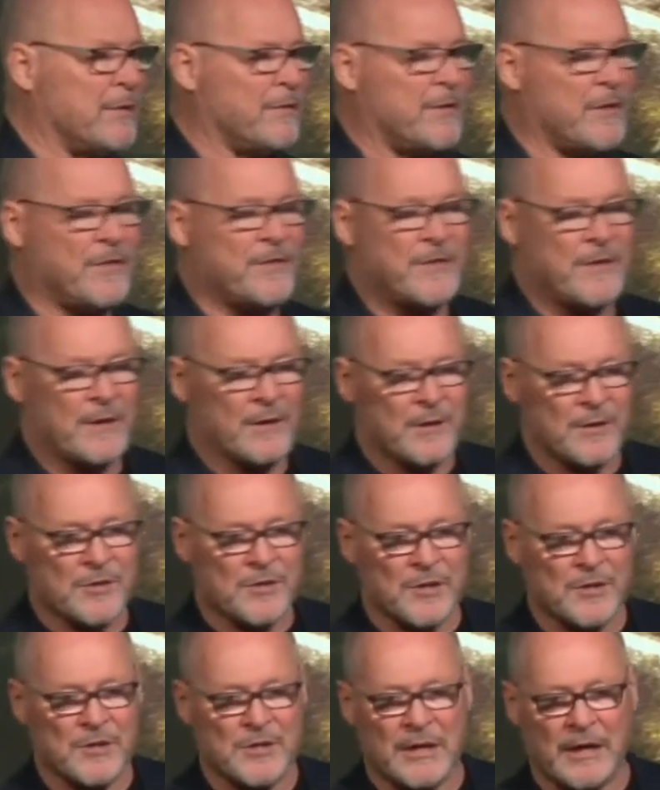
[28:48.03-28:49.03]
the thing
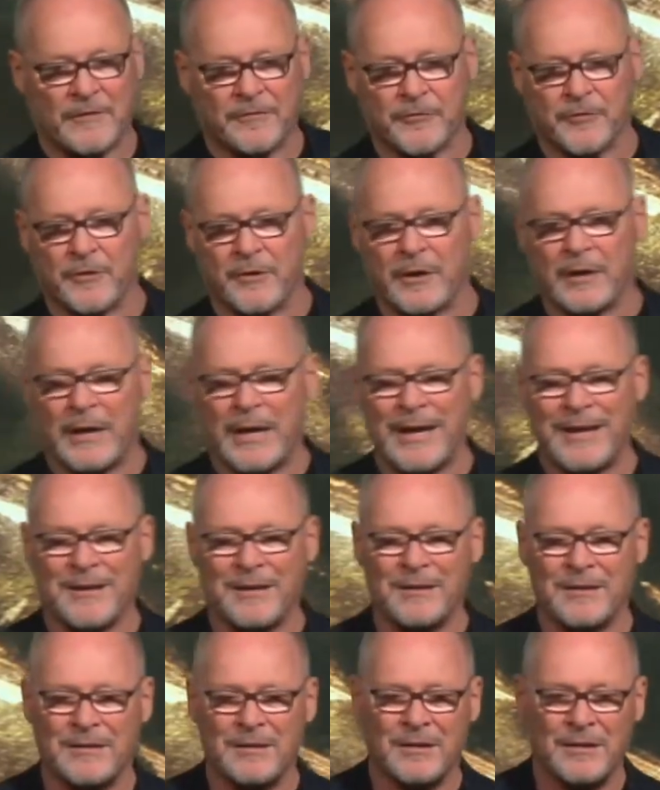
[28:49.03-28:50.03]
is, is after
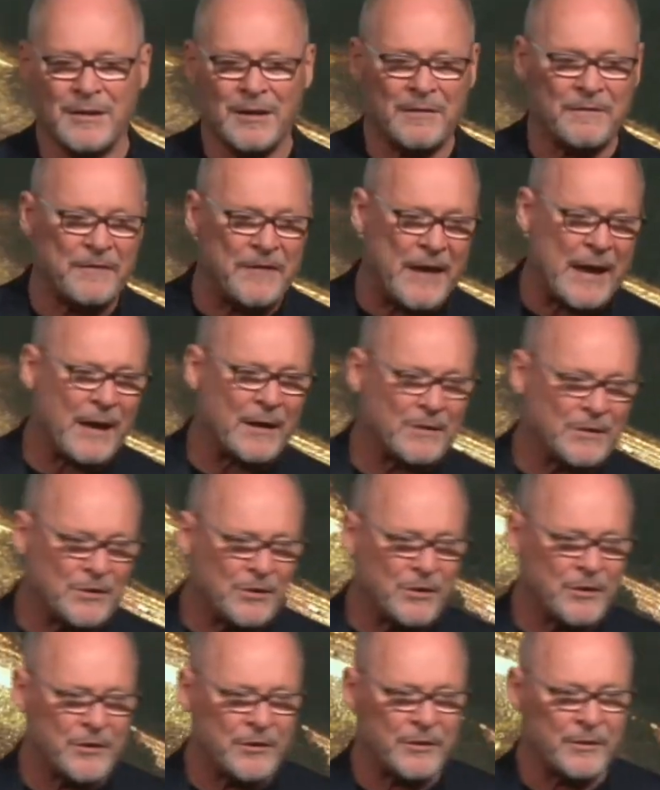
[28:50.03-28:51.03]
end of that
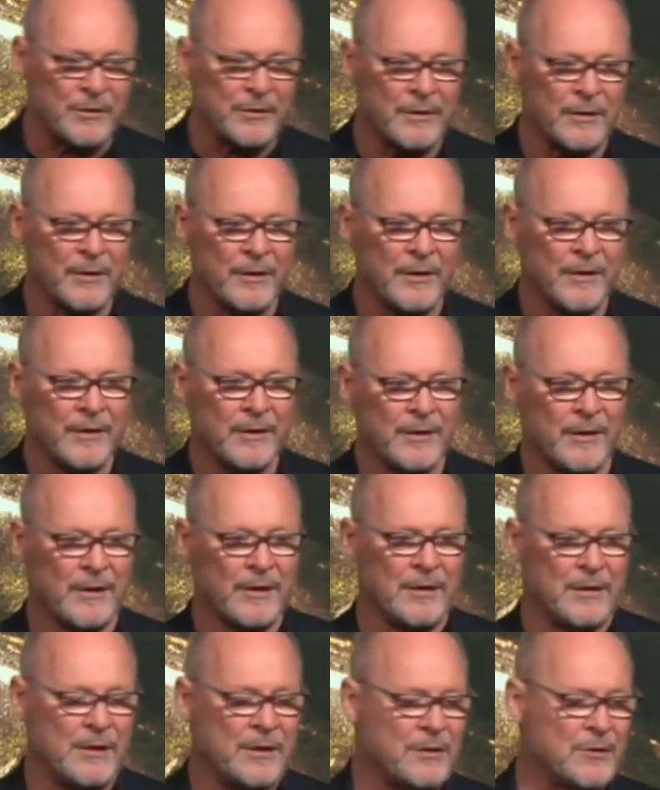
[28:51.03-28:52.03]
year
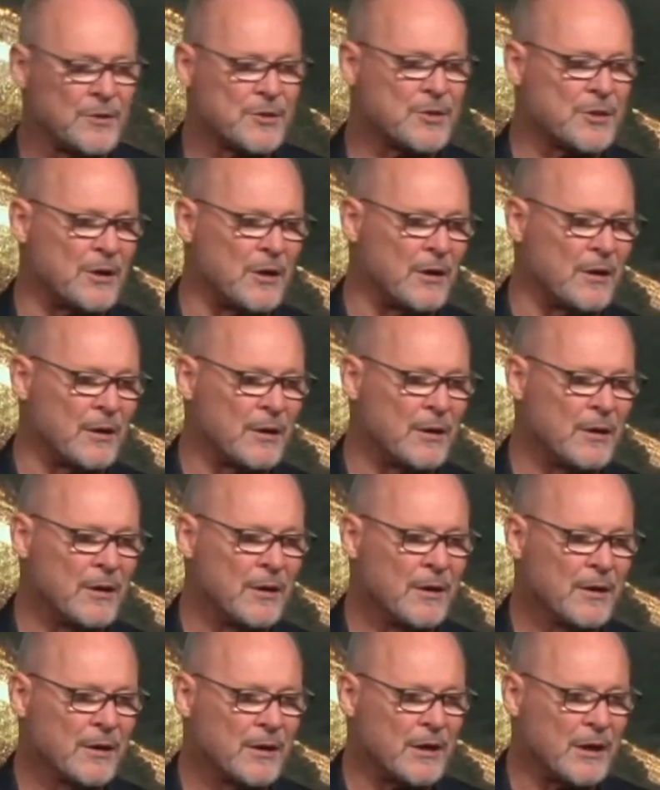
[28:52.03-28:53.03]
in Hillsong,
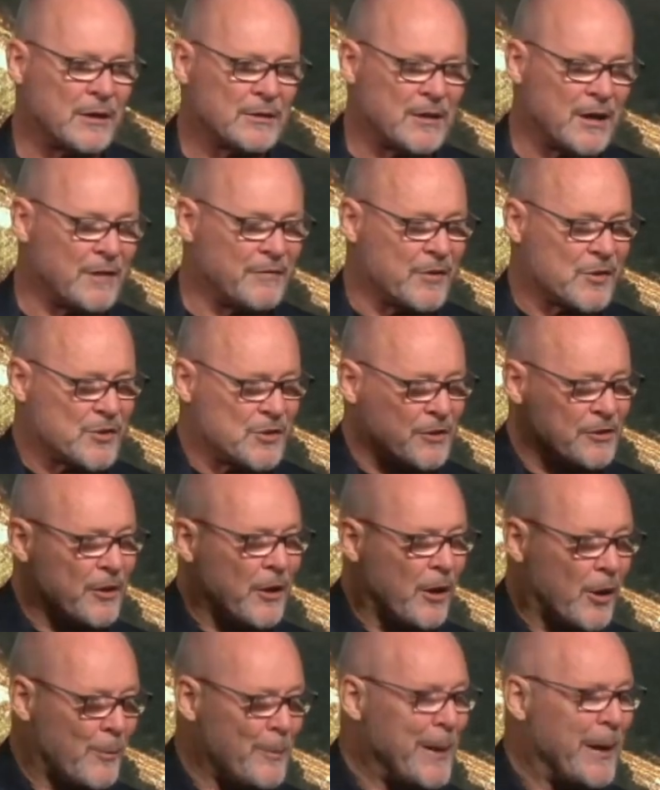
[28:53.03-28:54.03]
God gave us our
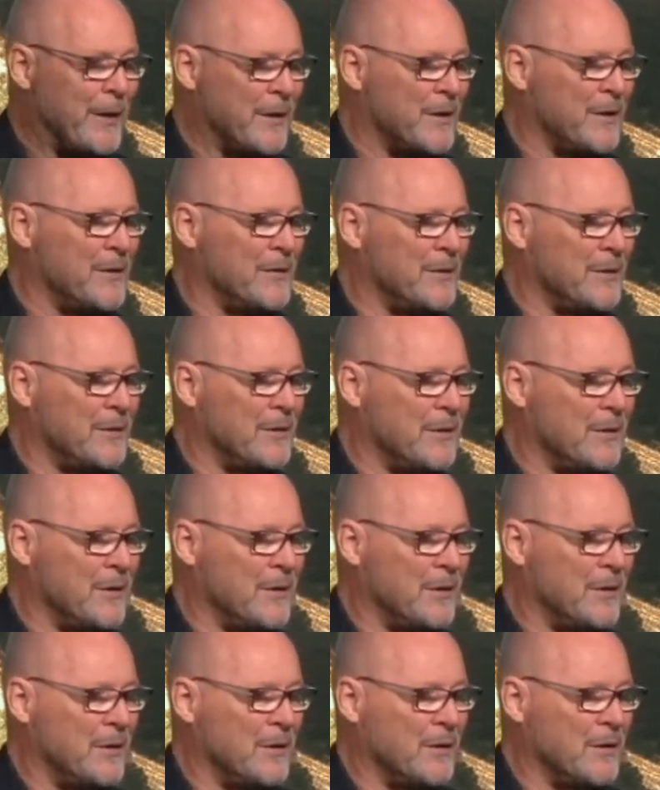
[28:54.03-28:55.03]
daughter back.
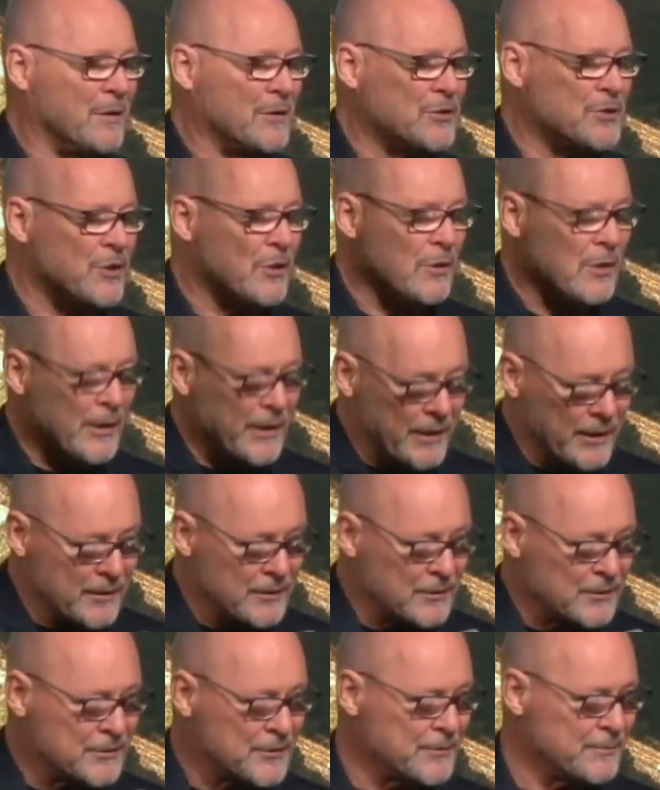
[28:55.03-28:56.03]
Totally
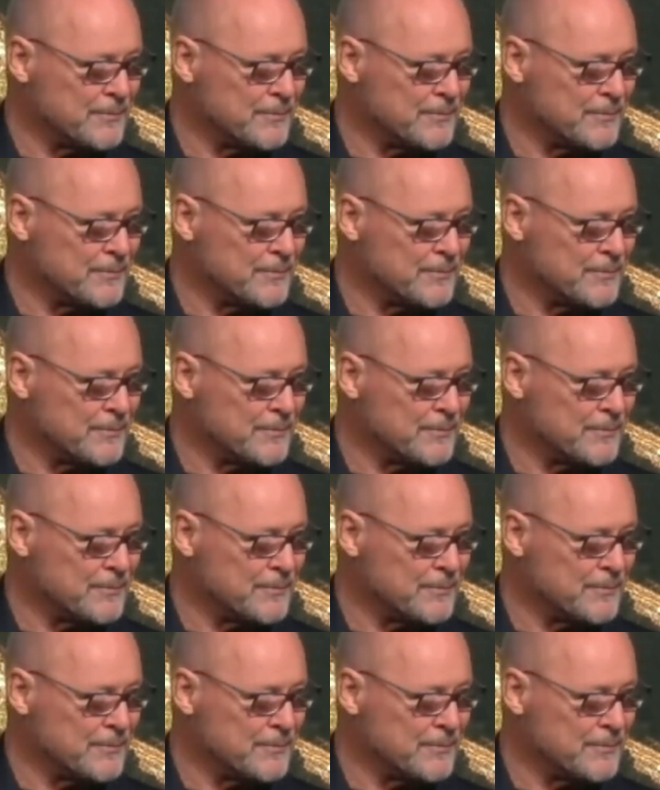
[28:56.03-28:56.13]
healed.